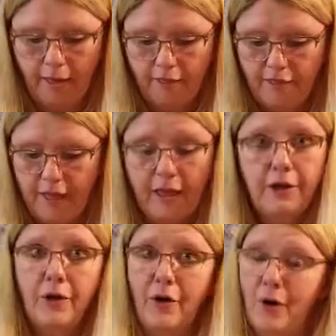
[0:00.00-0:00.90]
And
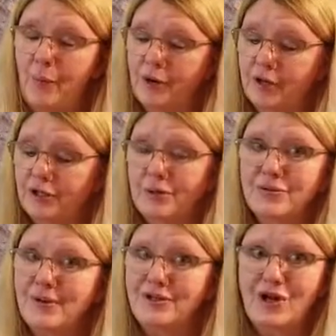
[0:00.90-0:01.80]
then all we're gonna do is
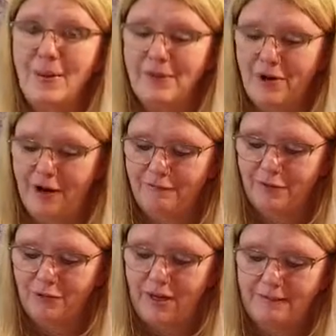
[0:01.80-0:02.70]
we're gonna top it off
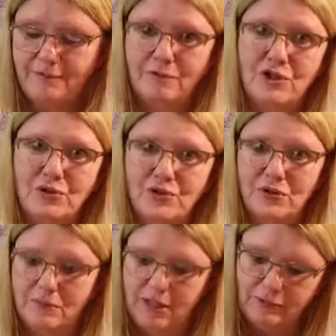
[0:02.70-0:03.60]
with grapefruit
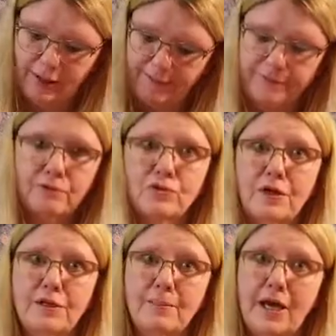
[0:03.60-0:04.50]
juice. My grapefruit
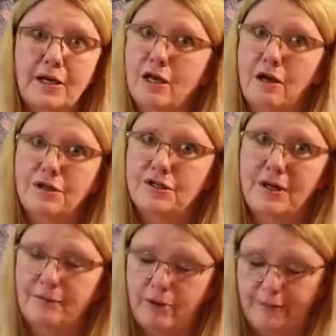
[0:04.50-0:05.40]
tree in the backyard doesn't
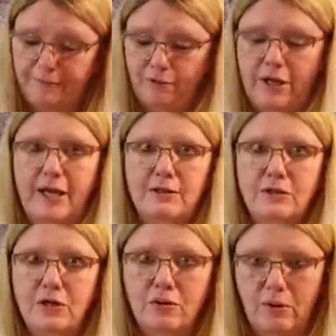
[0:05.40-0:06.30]
have grapefruit yet,
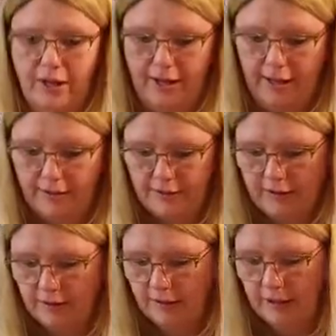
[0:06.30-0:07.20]
so I had
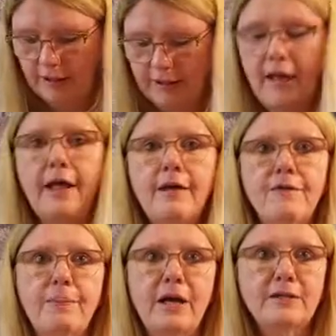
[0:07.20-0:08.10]
to cave
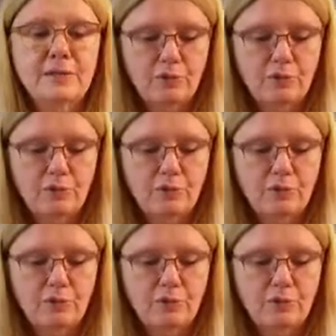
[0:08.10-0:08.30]
and buy some